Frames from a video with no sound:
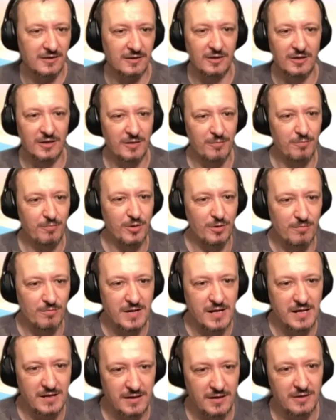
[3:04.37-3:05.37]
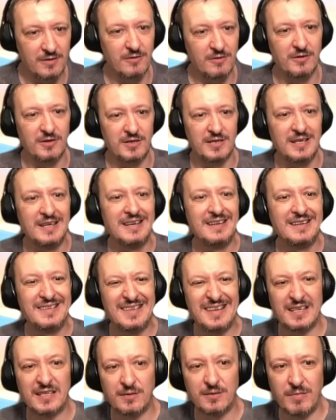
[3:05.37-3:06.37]
or Prometheus,
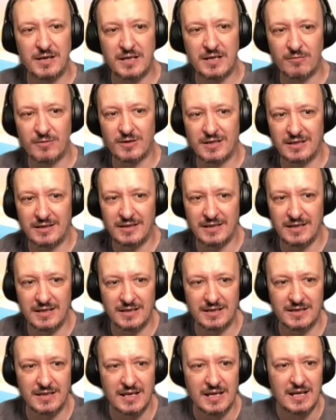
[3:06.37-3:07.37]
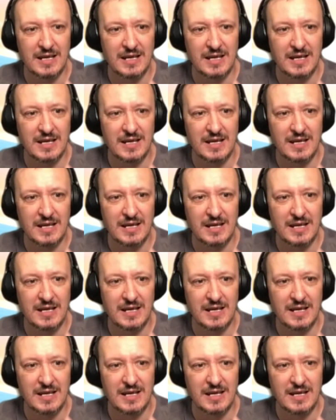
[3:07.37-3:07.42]
doesn't matter what it is.